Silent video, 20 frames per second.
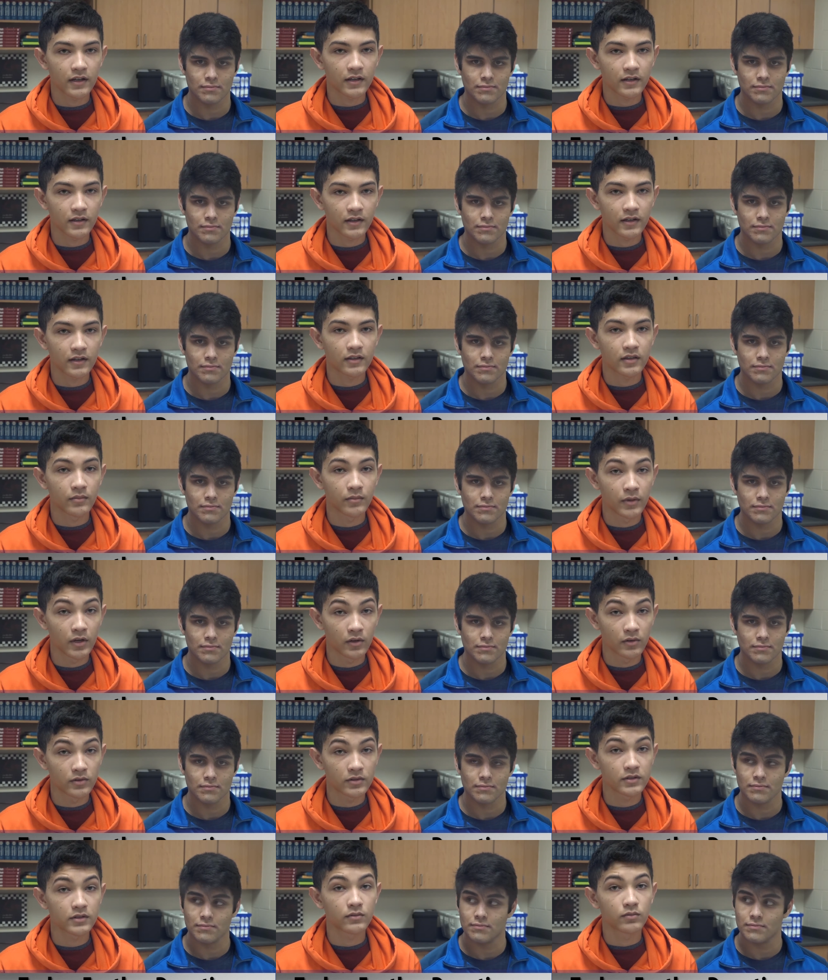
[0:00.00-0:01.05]
Speaker 1: that collect the
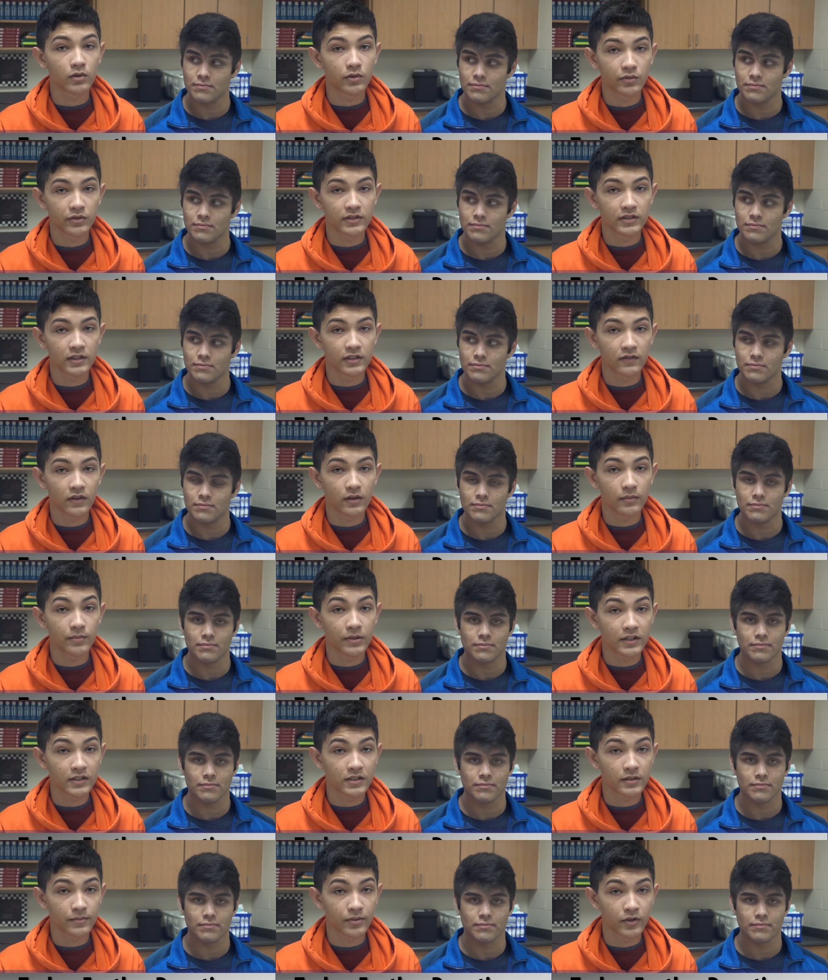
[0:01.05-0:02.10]
most will receive a
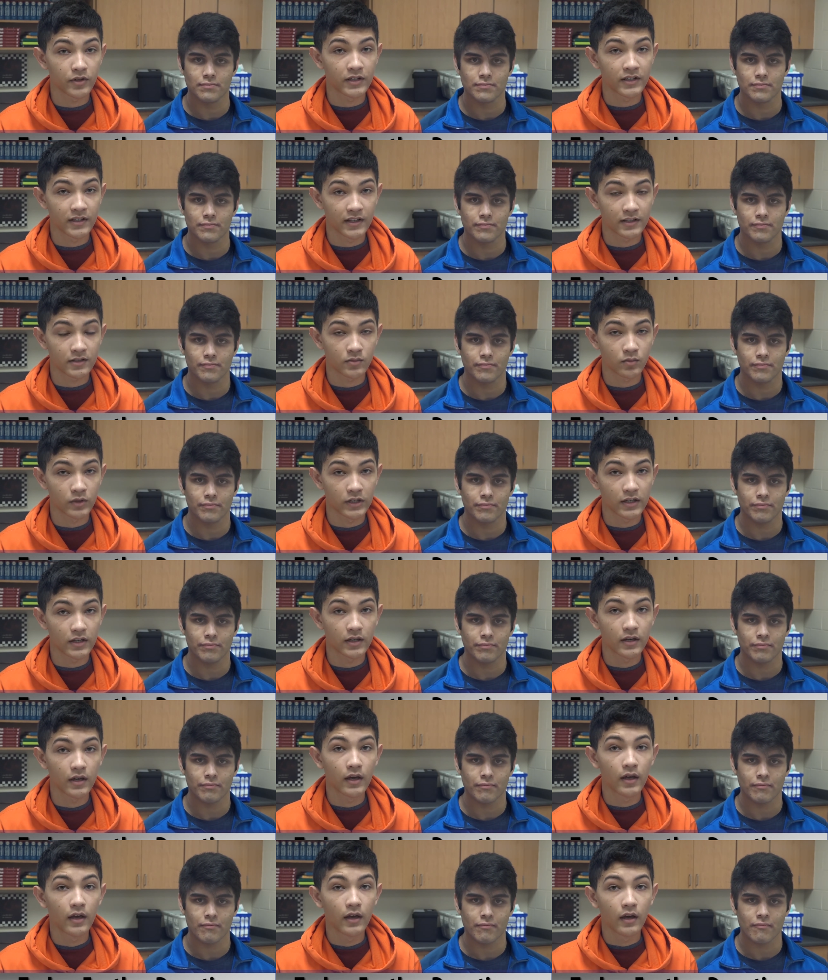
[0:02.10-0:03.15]
pizza party next week.
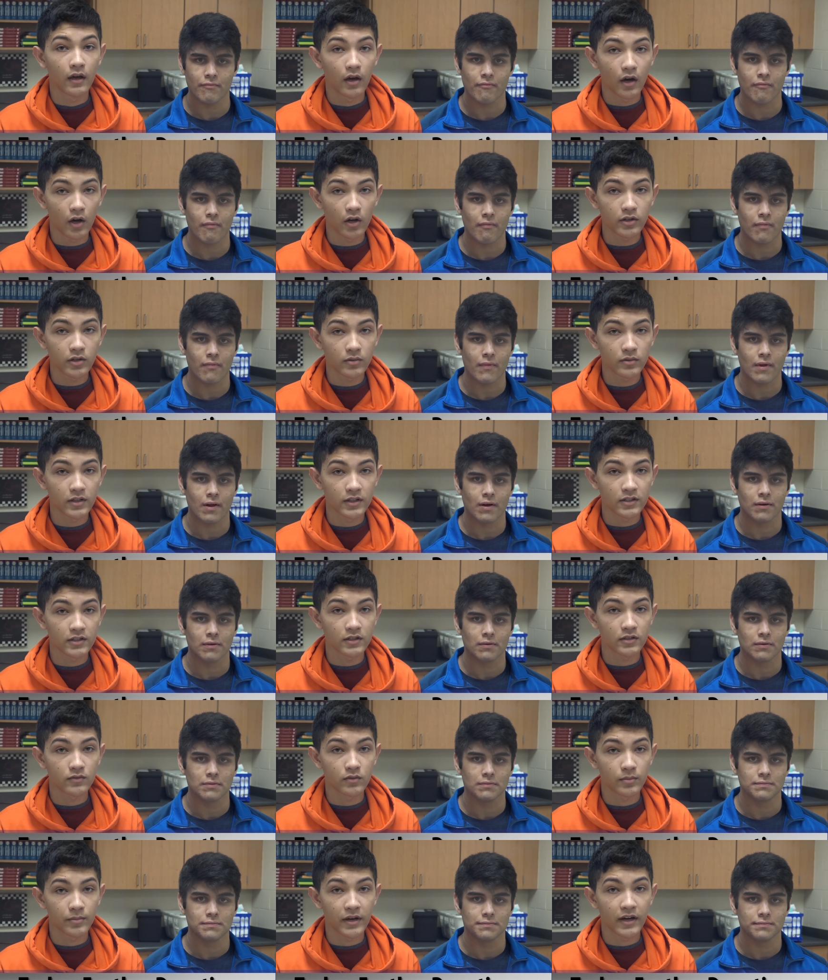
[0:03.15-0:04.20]
All
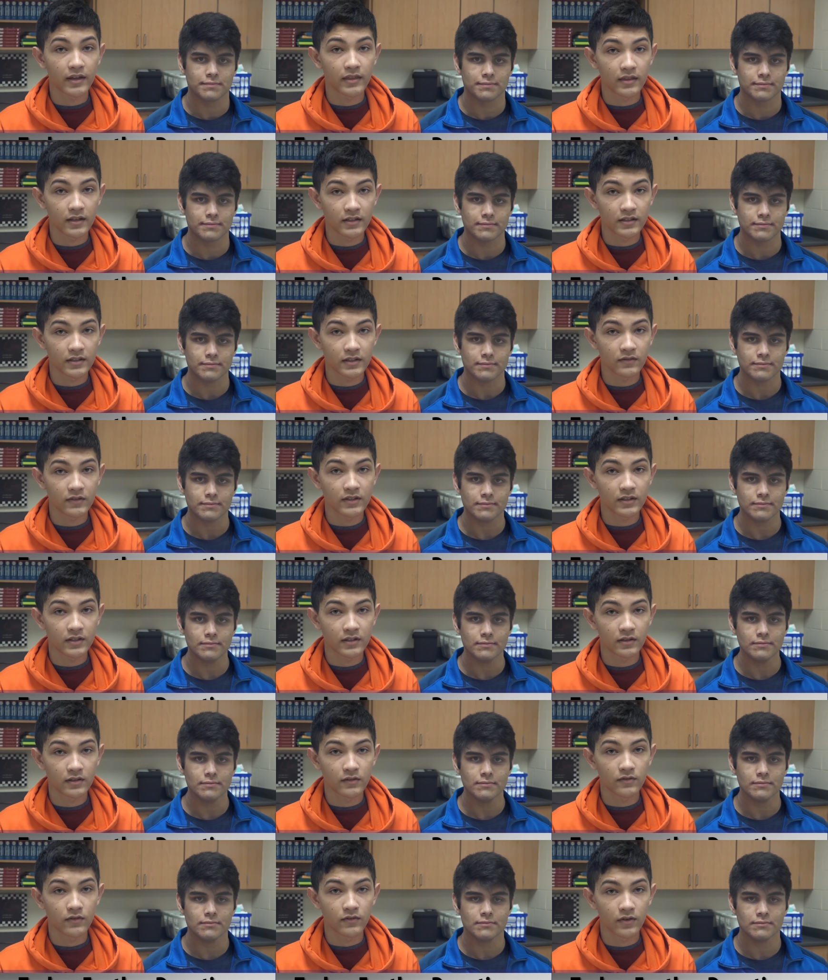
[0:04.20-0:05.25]
donations will buy Thanksgiving
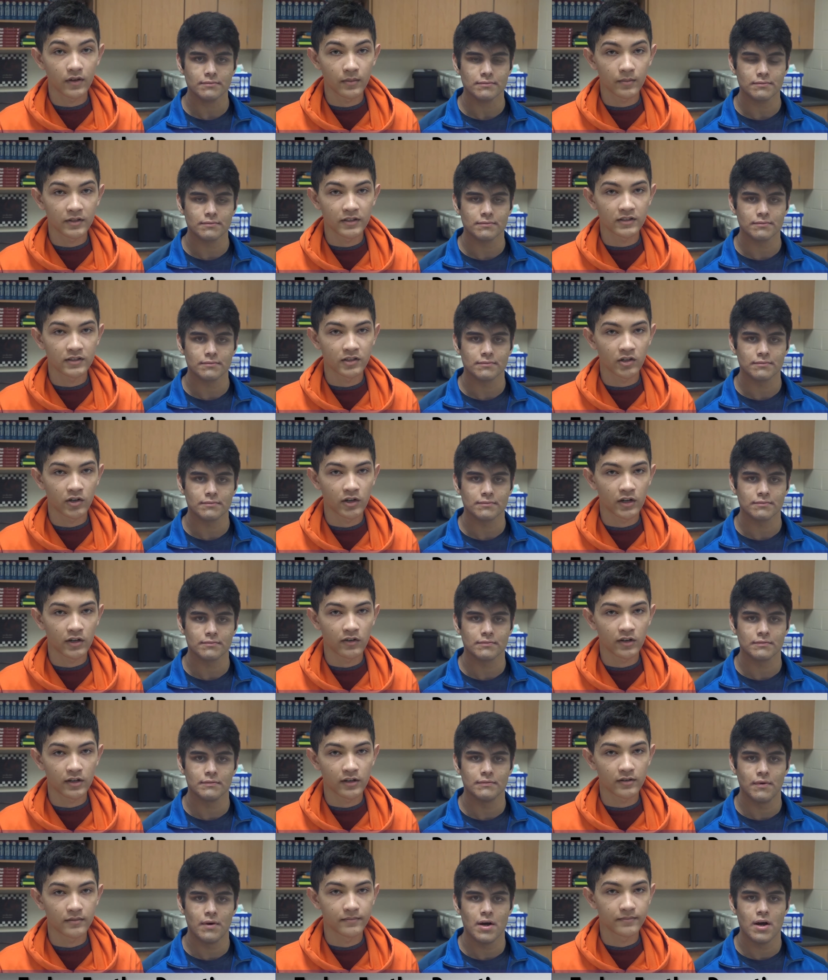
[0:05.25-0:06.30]
dinners for families
Speaker 2: in our
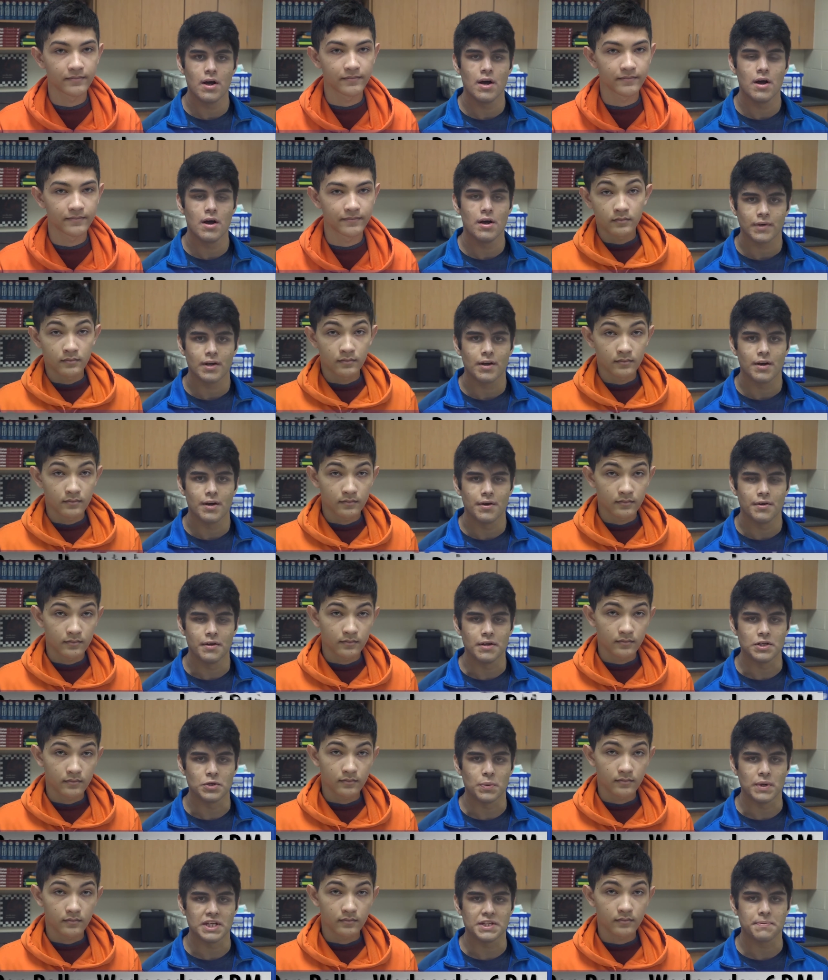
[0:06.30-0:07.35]
area.
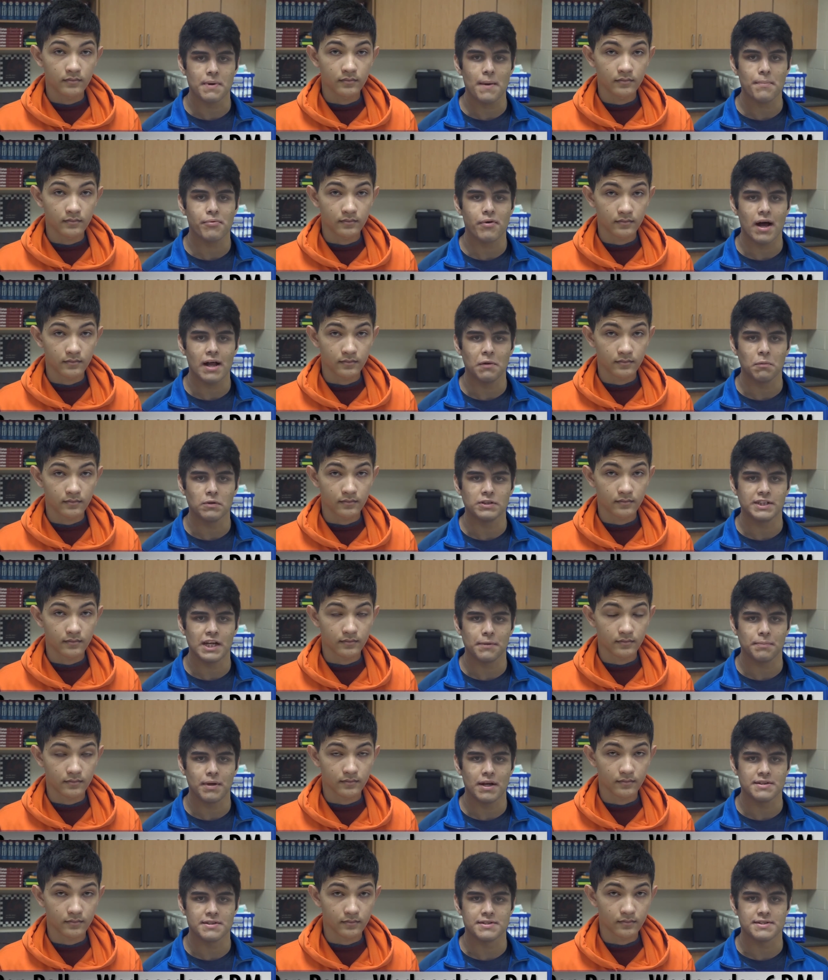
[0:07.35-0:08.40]
This week's pep rally will
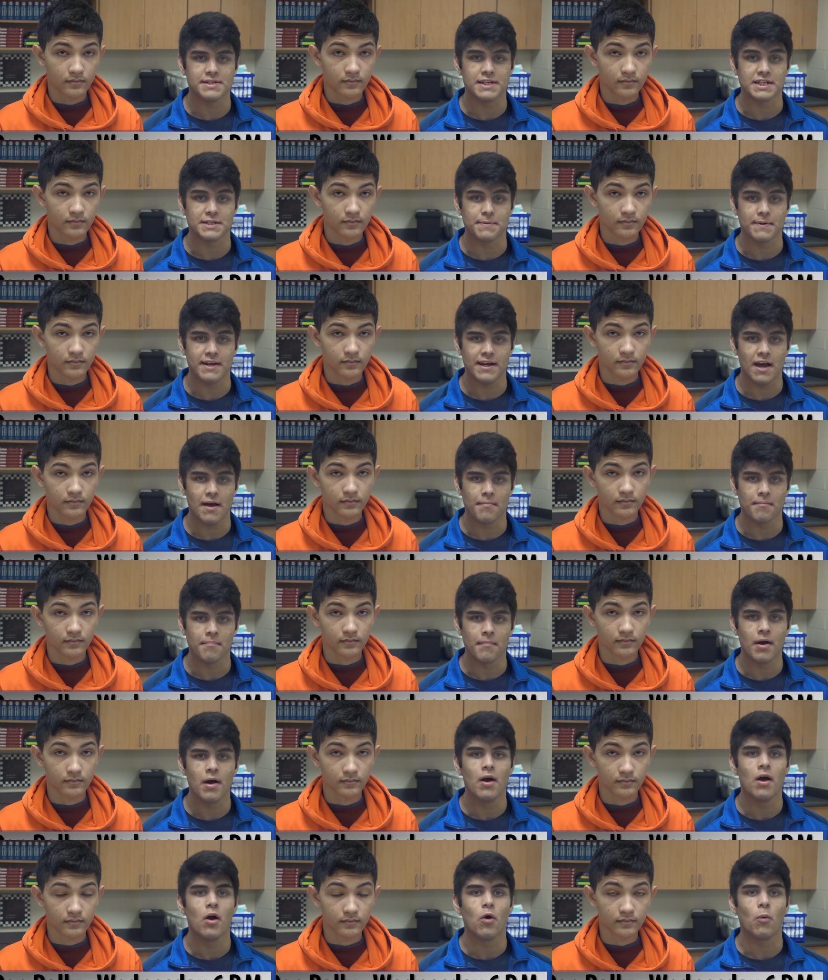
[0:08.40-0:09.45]
take place at 6 p.m.
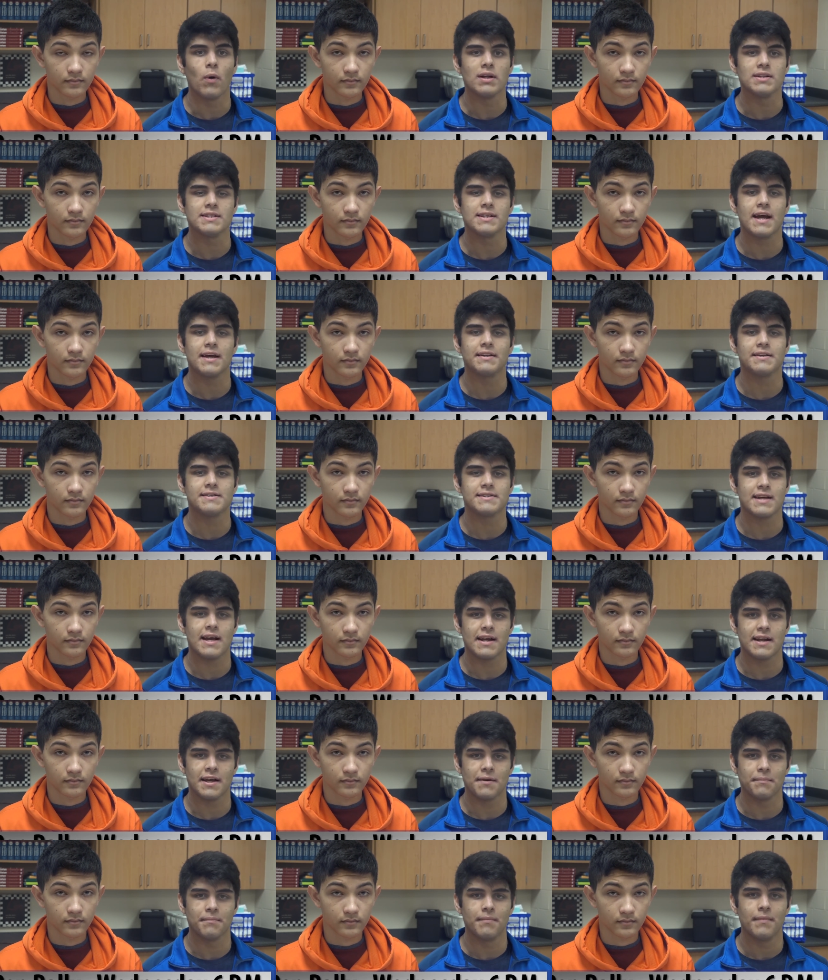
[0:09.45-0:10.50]
Wednesday at the
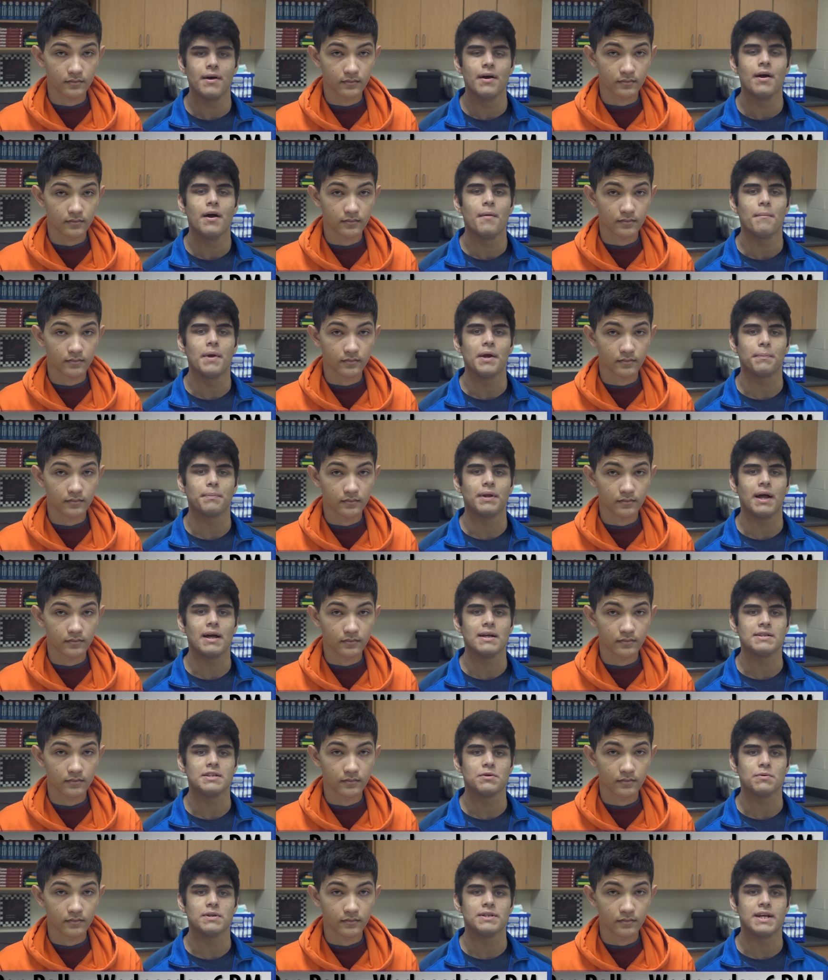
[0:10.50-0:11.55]
stadium. Make
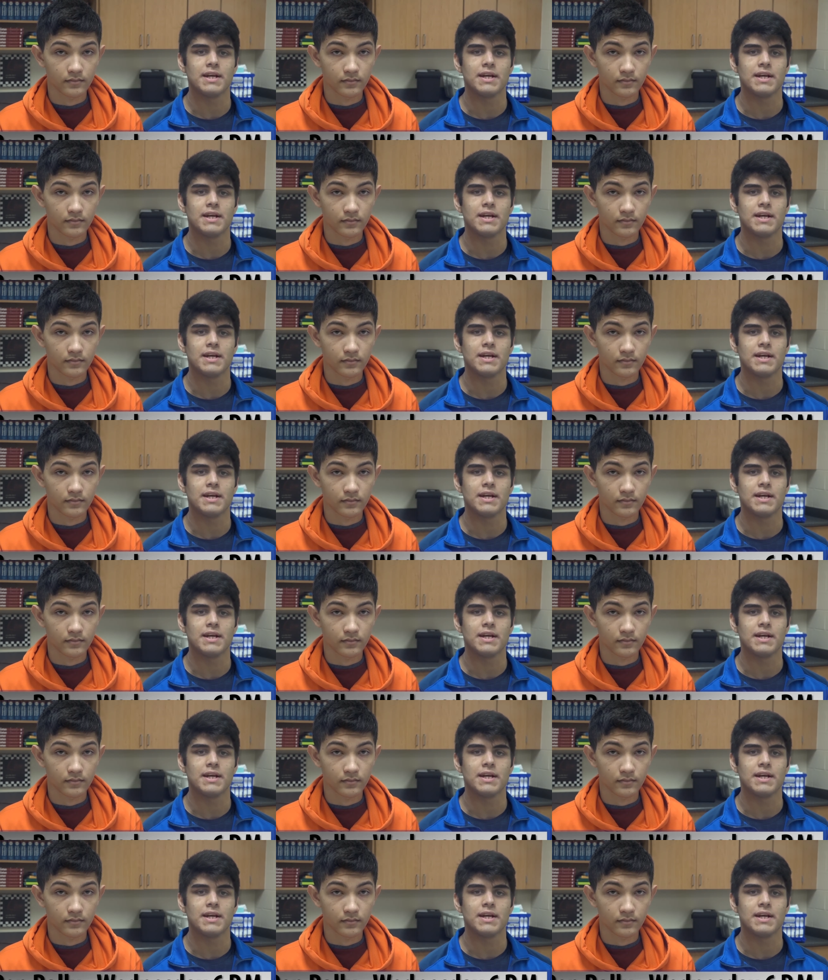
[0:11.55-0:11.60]
plans to